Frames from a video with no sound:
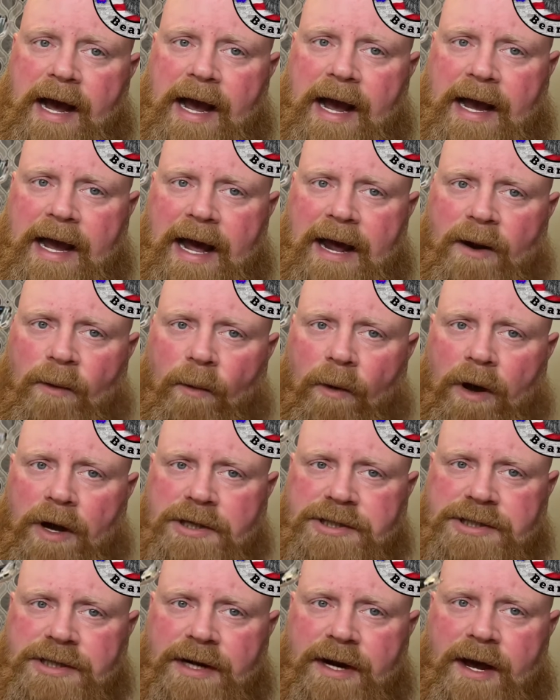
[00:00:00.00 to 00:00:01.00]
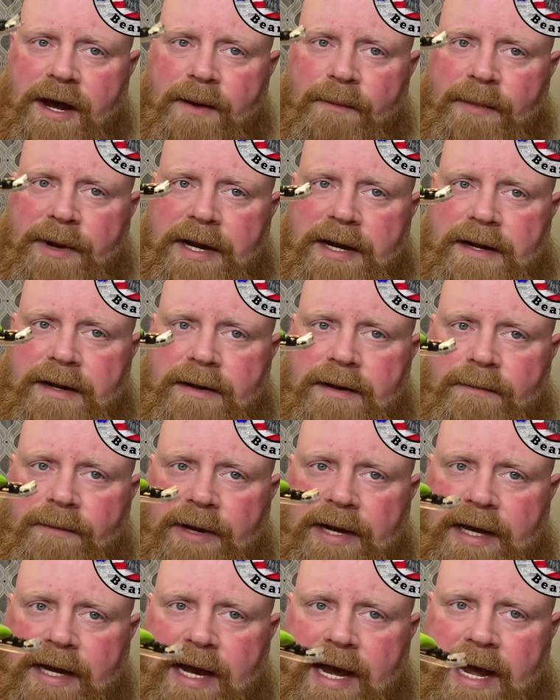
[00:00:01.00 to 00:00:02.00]
kind of washed it up, but
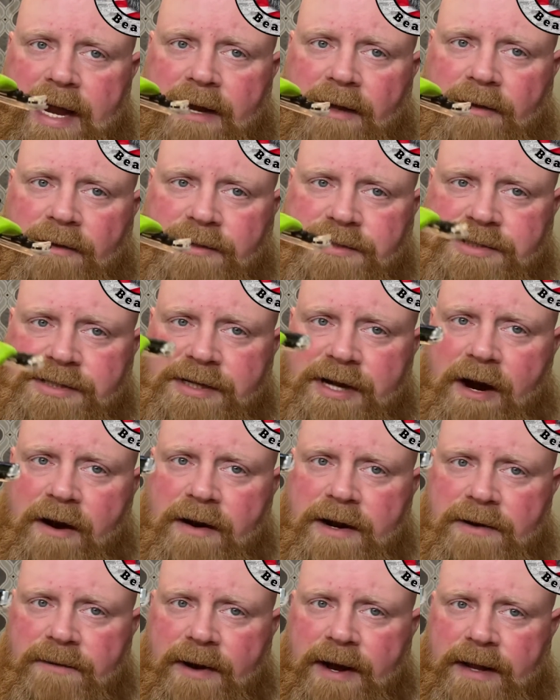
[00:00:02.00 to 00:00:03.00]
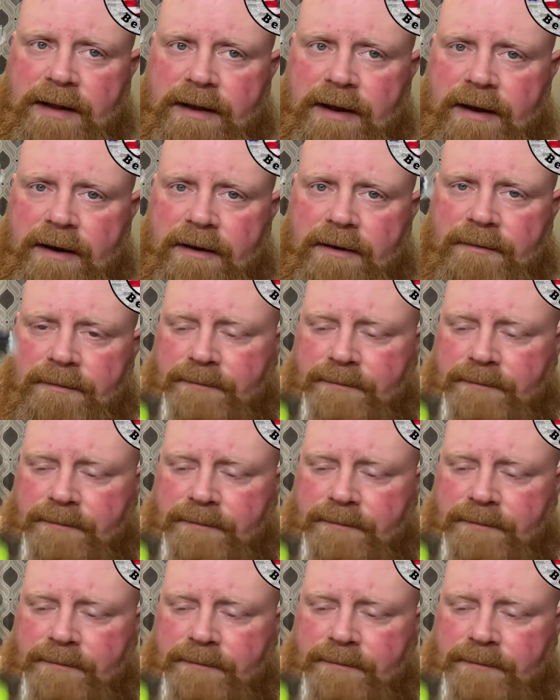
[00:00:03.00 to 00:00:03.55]
it kind of looks dirty right there.